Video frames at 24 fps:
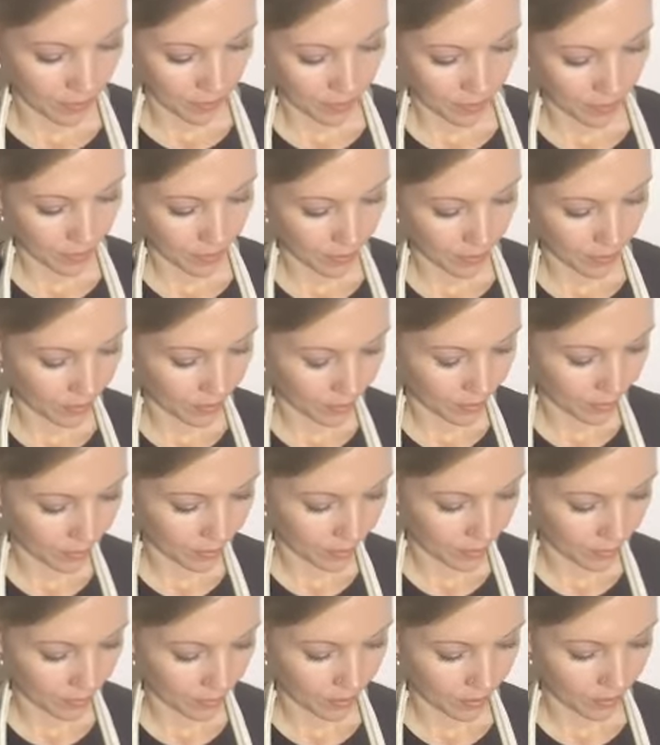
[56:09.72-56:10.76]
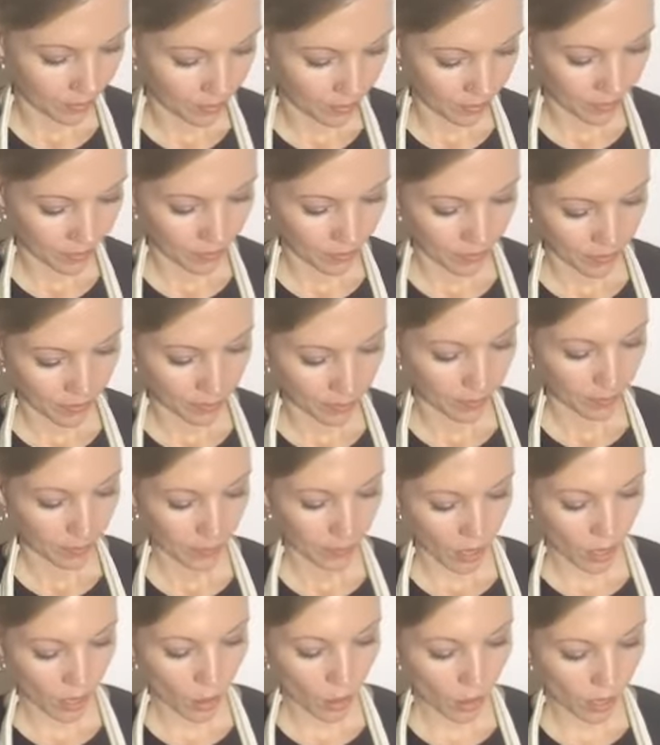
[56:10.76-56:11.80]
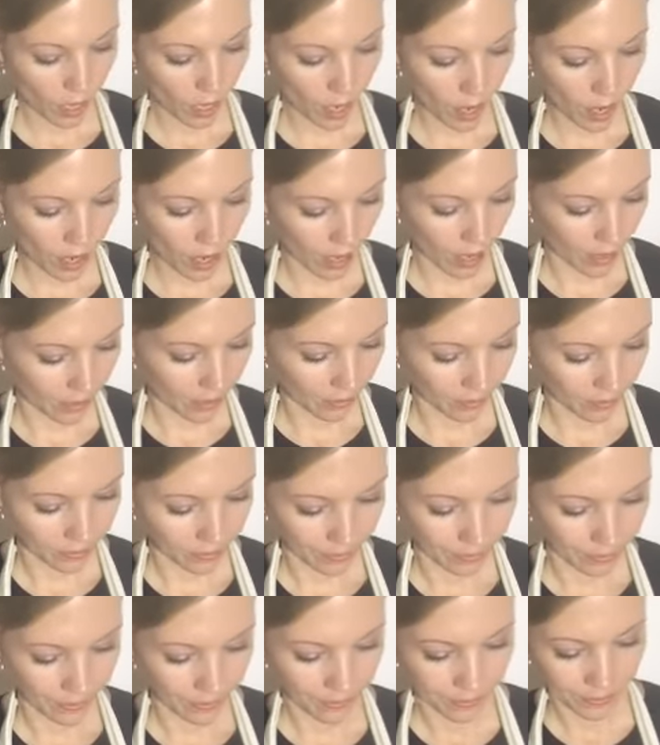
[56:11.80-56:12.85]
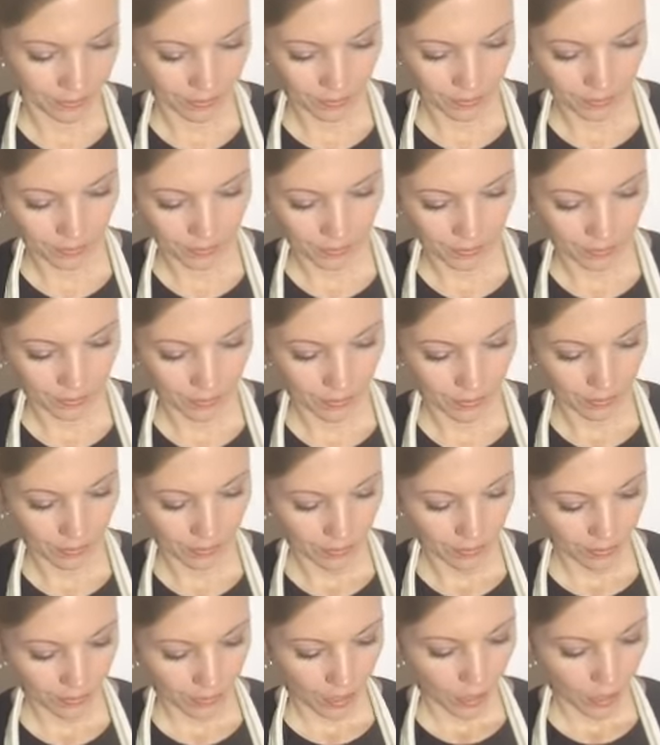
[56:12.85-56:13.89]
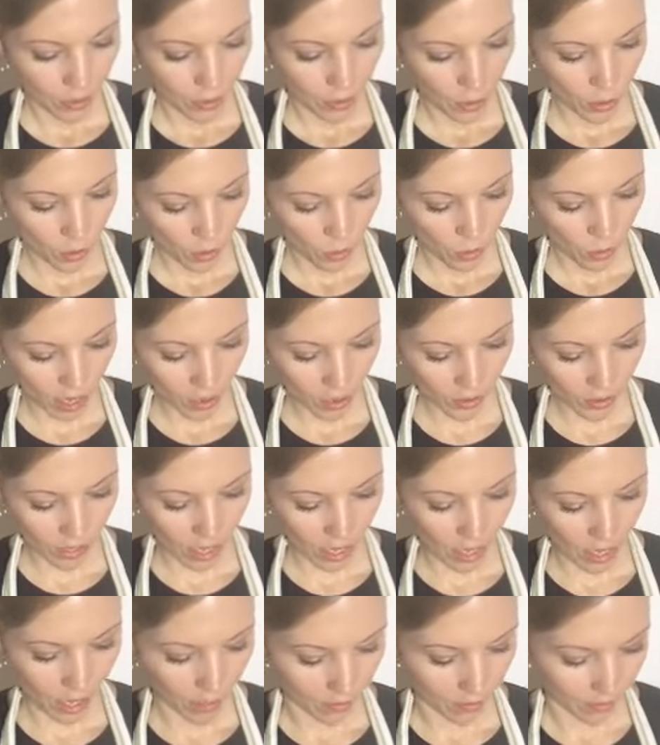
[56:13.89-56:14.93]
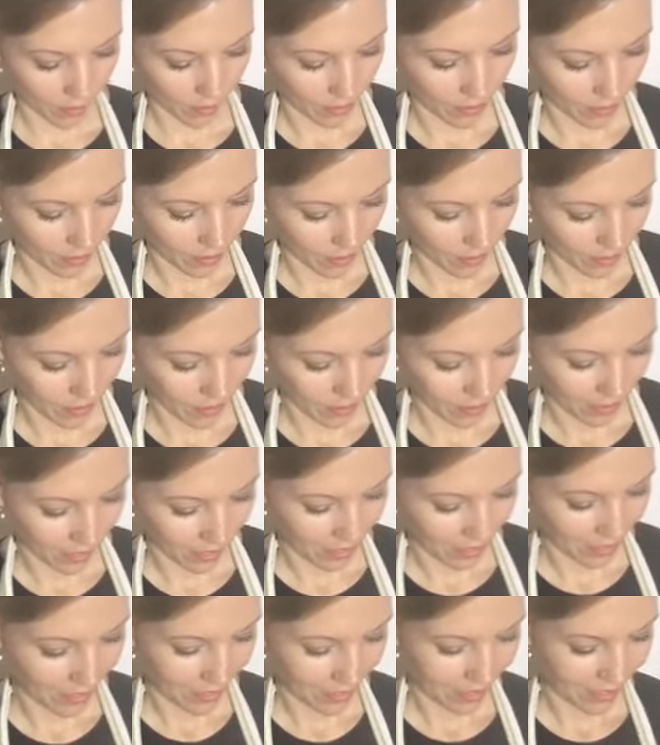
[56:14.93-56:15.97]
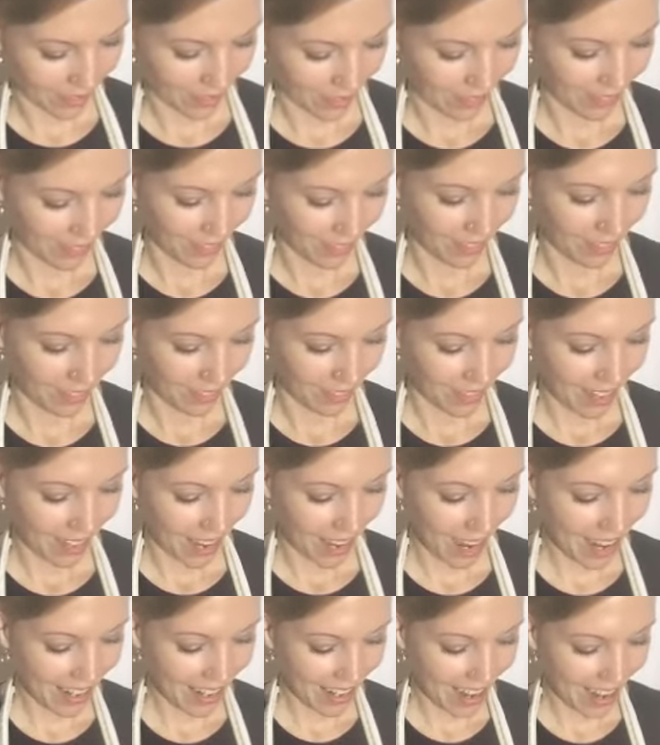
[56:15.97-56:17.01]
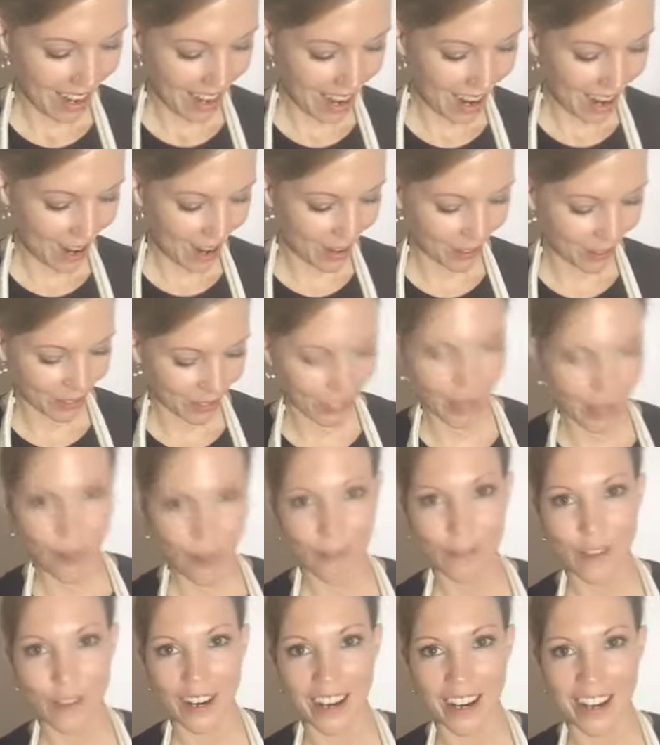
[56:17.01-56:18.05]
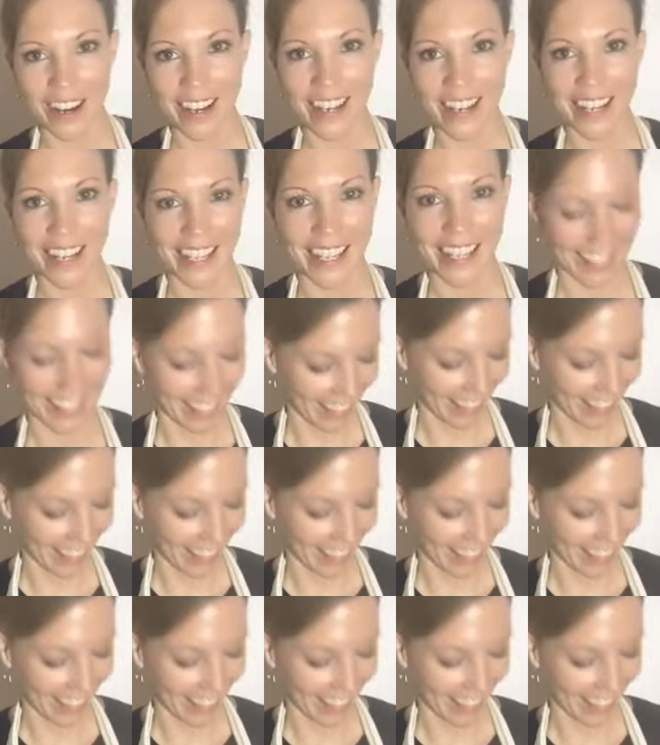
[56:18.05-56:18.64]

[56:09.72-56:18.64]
I think we're good. Okay. Okay. Yeah. Thank you. Oh, you're welcome. Oh. Thank you for coming. I know. So fun.